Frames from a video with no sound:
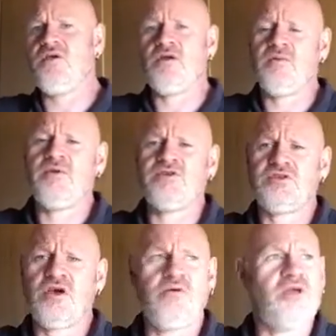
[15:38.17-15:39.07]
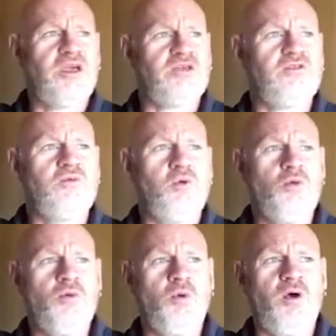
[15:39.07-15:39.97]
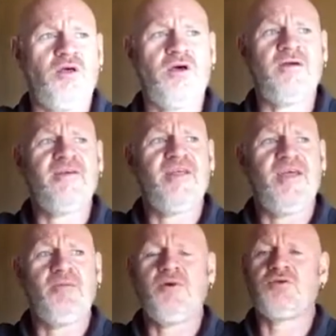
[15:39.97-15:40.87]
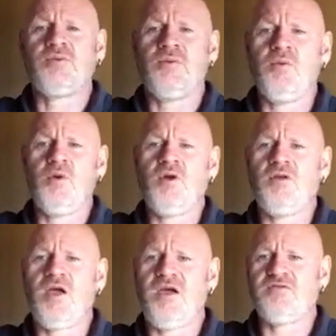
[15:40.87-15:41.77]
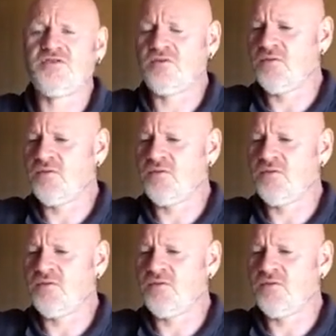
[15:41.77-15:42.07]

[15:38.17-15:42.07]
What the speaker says: and I mean slowly, get the warmer weather. It most probably won't have so